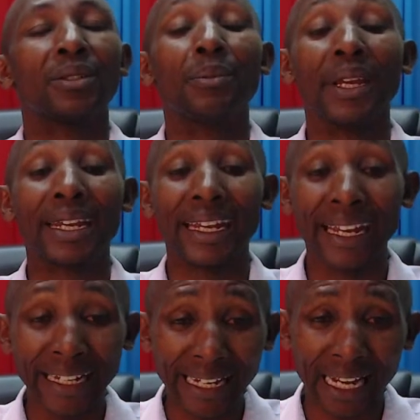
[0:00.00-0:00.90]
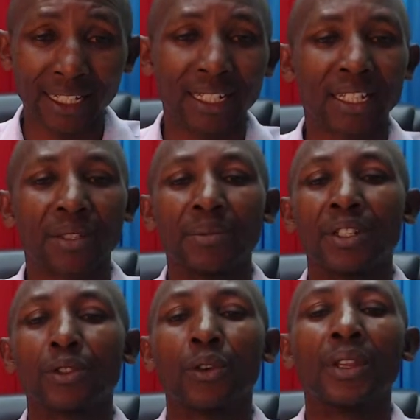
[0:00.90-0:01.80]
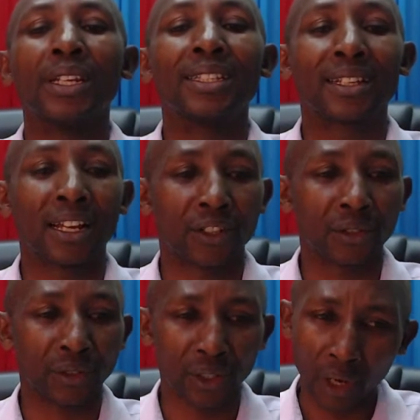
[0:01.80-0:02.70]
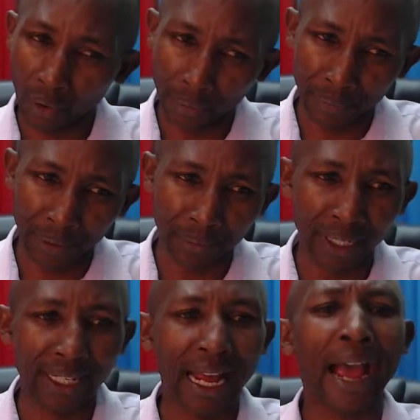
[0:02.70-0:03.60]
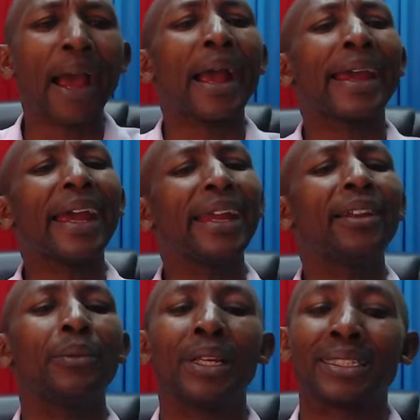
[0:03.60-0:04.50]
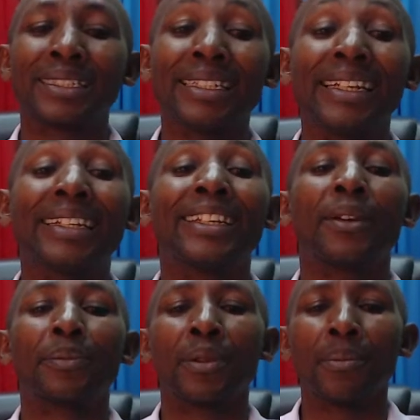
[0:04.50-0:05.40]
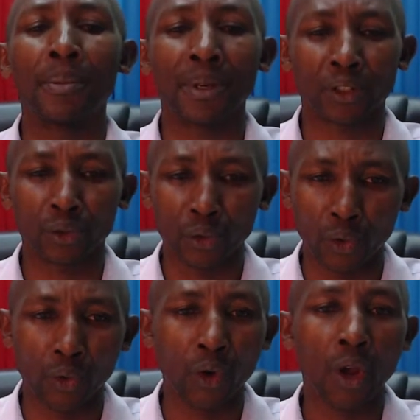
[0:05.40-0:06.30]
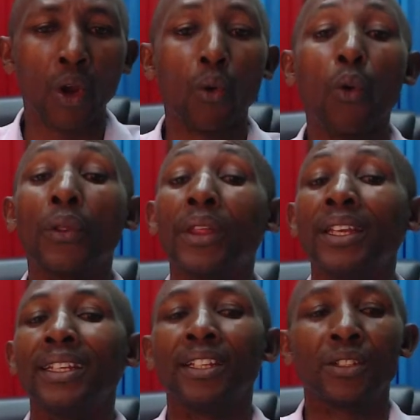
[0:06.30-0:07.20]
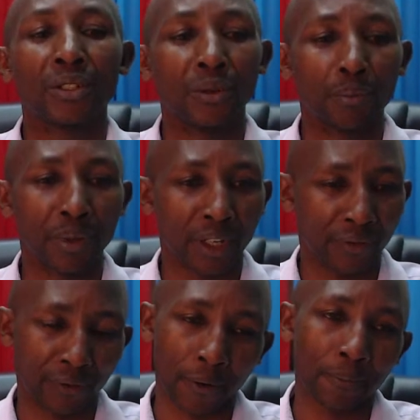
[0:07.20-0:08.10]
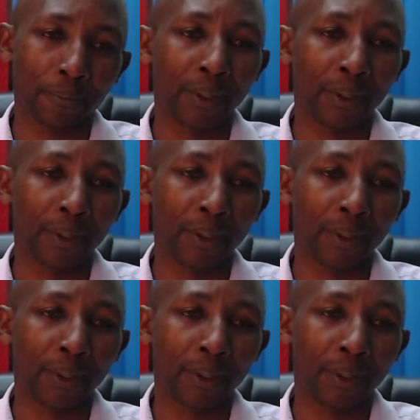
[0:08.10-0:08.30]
On the discussions that are being made. Again, we are saying it helps the members to know what they need to pick from.